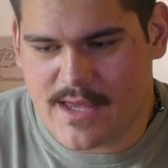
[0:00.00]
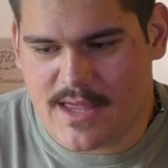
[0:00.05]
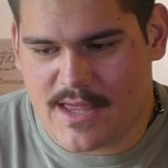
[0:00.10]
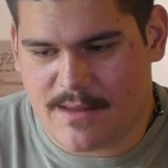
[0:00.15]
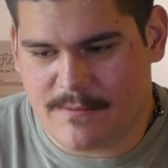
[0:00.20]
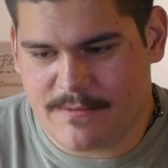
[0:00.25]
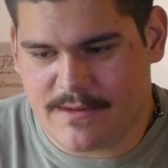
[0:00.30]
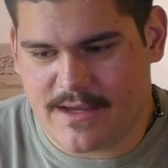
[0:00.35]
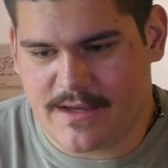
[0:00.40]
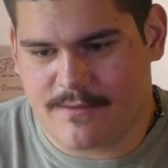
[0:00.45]

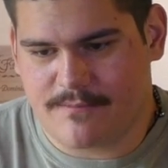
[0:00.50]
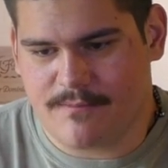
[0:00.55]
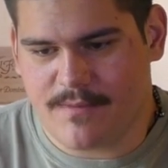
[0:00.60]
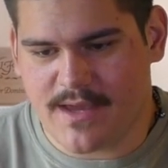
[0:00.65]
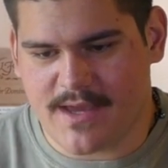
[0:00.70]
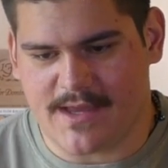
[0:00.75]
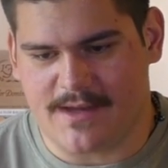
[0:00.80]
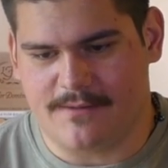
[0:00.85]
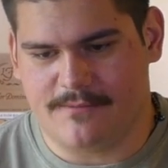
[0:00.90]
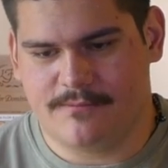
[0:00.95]
I'm like,
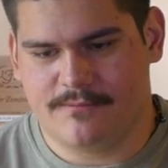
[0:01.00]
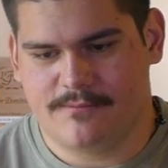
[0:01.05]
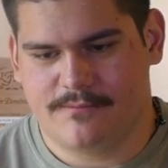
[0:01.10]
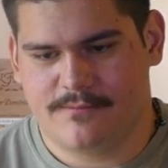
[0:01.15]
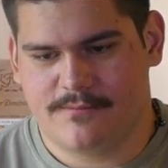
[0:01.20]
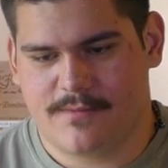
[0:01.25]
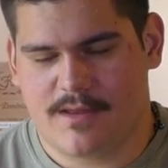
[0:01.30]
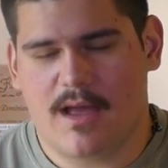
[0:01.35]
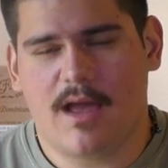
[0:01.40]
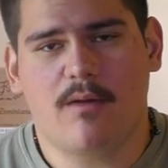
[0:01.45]
man,
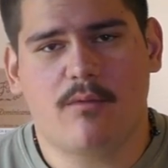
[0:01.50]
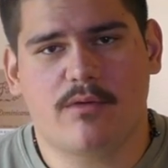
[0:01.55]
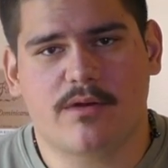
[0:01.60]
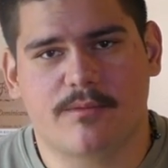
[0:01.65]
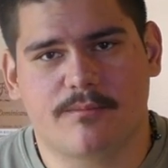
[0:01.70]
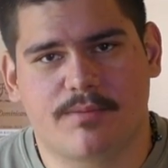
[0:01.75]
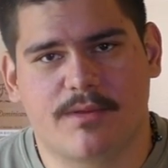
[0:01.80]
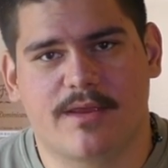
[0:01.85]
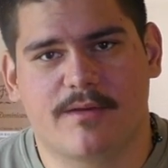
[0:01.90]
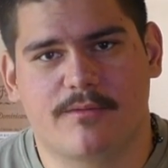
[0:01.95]
I want
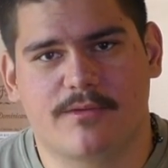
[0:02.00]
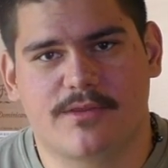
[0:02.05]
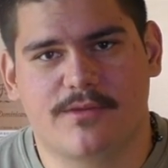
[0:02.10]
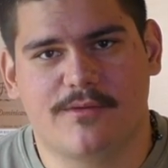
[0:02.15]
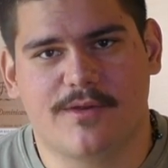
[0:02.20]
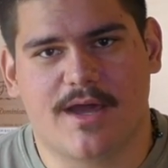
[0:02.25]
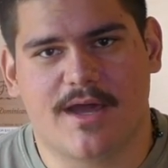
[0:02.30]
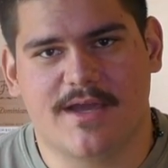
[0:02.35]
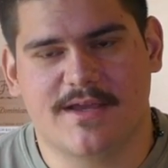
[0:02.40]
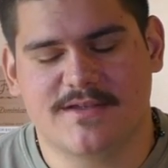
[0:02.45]
to play with
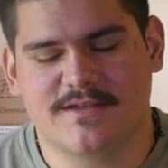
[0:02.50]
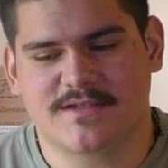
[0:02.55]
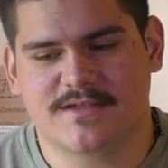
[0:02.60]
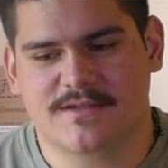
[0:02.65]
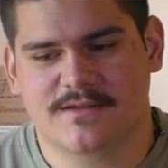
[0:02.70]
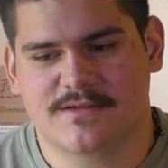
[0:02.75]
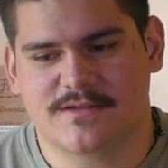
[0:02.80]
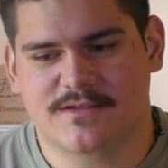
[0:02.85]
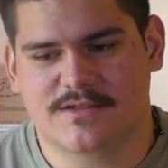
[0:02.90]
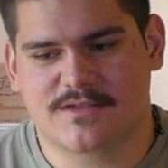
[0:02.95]
you guys.
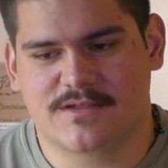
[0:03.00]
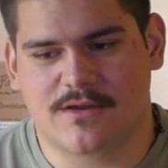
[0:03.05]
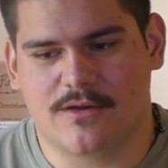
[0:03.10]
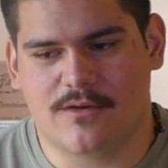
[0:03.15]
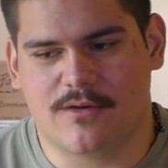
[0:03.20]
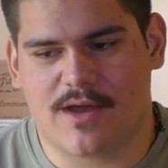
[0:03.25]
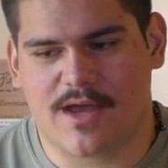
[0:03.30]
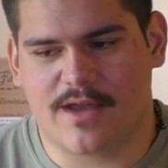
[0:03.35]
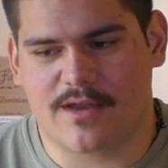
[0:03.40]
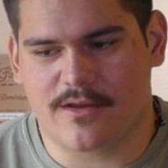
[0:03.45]

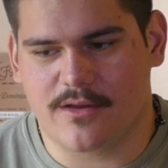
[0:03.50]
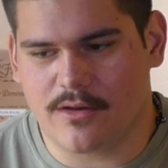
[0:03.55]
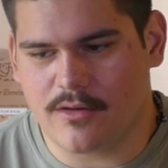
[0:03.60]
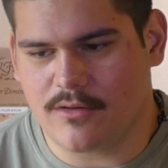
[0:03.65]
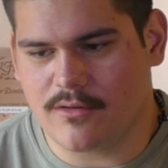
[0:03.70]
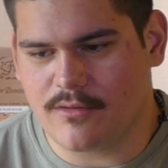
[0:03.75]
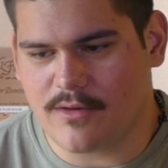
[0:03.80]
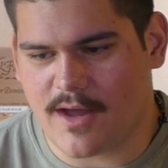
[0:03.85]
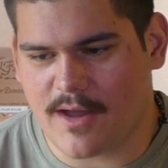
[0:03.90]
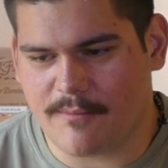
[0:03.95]
So I
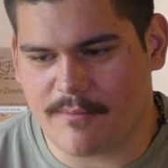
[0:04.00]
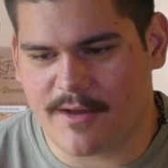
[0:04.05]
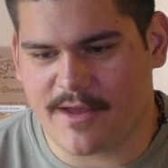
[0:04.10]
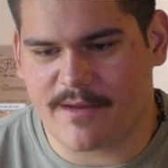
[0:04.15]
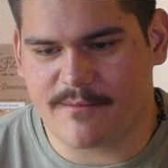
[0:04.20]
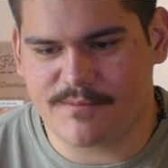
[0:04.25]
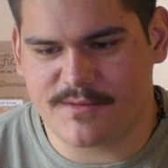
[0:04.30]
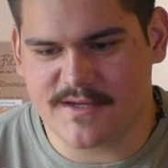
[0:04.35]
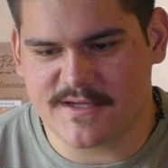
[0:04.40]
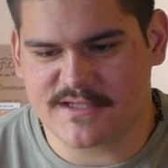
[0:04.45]
go, I buy
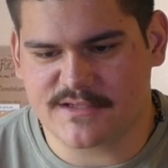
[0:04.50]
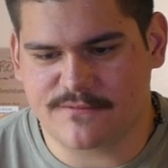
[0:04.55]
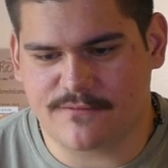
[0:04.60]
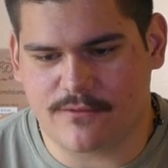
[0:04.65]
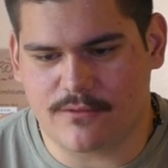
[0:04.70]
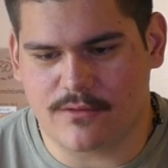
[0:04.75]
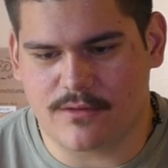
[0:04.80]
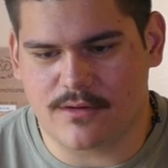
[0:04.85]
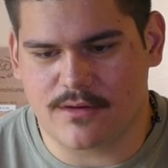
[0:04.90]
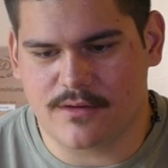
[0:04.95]
a
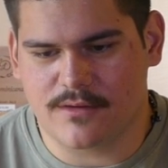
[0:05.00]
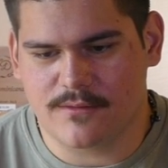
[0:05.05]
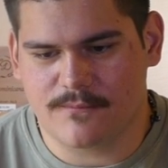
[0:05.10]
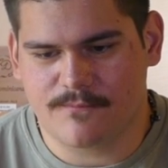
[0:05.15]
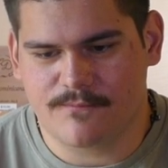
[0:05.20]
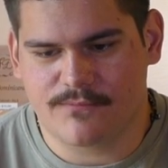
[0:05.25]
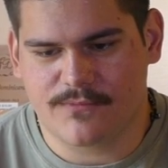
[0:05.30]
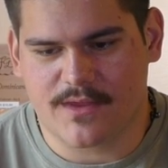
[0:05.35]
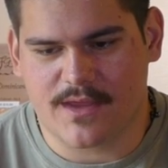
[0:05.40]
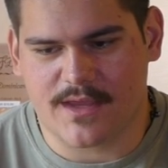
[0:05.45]
PS4,
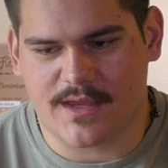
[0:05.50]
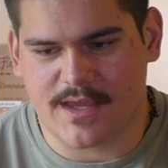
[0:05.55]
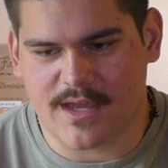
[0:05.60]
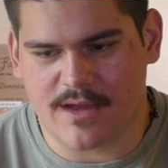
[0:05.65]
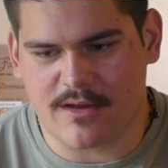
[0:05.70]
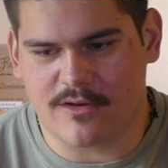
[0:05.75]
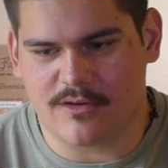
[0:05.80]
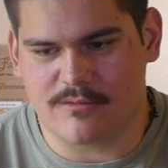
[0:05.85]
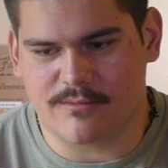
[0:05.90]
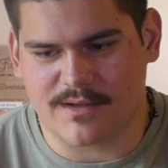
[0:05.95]
I
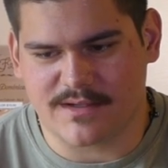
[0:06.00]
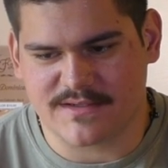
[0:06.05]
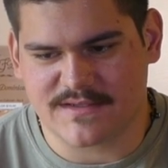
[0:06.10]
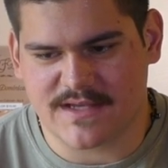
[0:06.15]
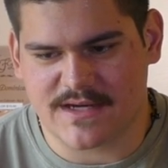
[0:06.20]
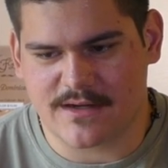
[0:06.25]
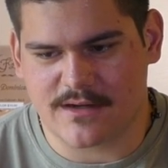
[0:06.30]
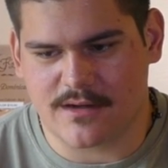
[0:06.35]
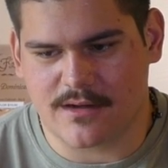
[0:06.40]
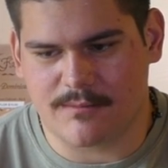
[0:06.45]
get home, I
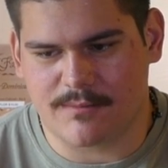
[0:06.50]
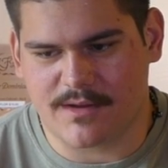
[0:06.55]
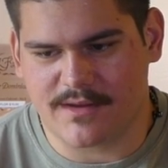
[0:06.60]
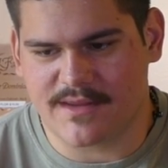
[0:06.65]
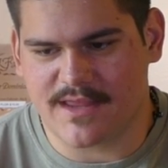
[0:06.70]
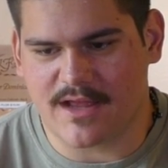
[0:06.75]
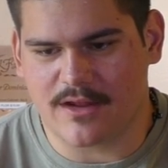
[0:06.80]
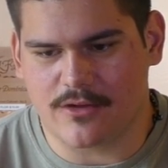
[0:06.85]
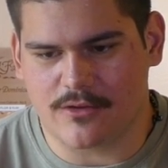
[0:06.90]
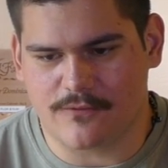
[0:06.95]
set it up, I
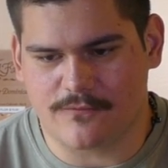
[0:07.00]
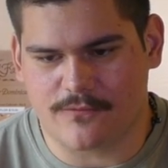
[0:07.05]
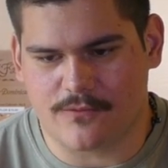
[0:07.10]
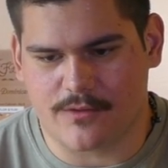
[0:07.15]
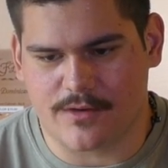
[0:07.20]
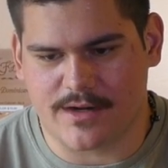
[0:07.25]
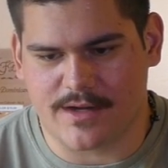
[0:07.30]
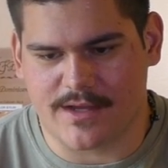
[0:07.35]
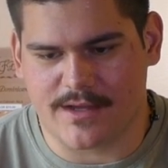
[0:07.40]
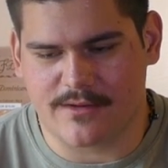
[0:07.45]
download
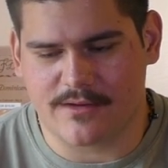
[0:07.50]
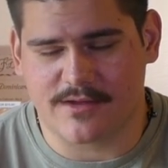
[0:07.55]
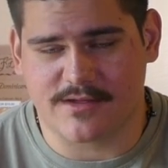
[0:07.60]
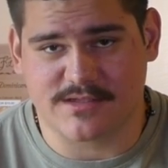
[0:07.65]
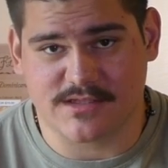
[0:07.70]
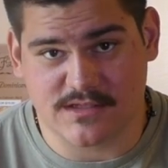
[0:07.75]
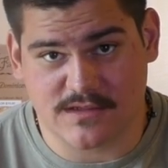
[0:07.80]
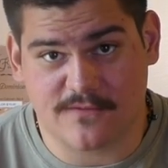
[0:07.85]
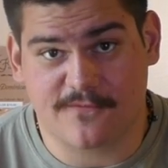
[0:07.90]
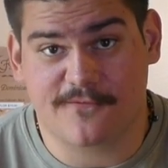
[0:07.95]
Fortnite
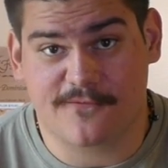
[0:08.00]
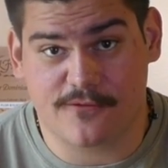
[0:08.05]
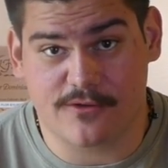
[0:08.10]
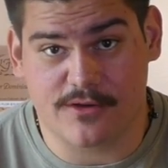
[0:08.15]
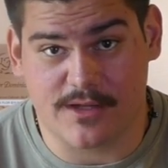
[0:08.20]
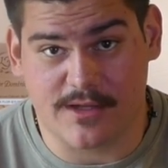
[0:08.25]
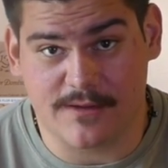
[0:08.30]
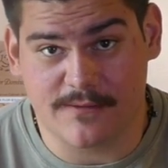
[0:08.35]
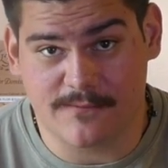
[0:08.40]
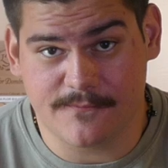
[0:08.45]
because it's
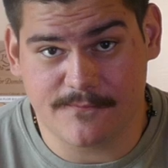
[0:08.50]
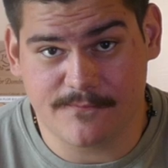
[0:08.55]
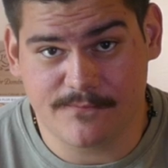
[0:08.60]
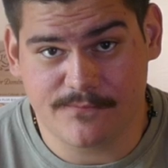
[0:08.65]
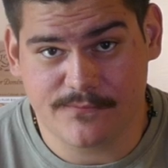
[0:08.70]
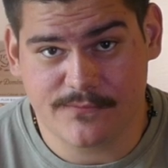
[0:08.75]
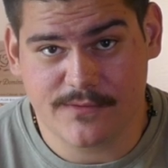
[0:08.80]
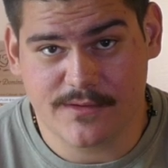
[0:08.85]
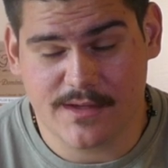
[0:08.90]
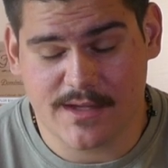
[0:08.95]
free,
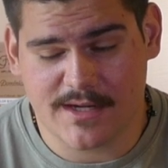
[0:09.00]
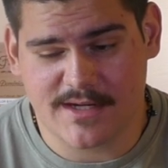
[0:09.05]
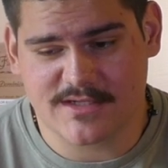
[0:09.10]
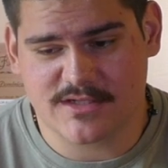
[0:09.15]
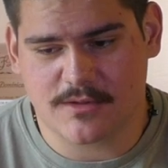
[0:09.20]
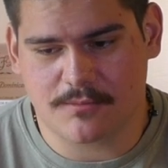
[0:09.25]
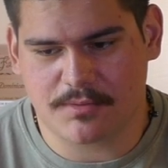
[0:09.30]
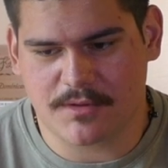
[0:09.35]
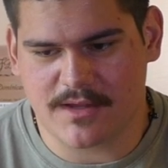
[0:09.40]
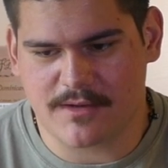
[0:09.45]
and I
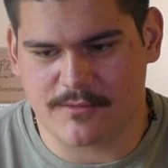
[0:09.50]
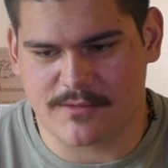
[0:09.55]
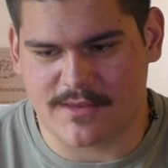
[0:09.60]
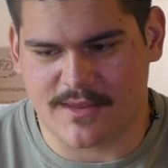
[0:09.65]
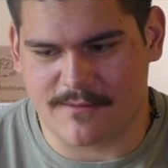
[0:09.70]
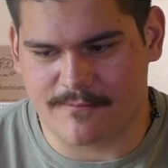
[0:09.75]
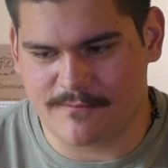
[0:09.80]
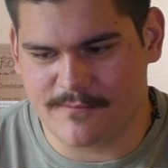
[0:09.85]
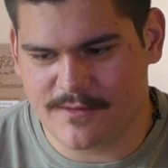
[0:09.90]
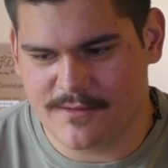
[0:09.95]
start playing with
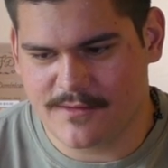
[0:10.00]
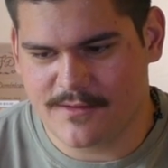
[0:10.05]
them.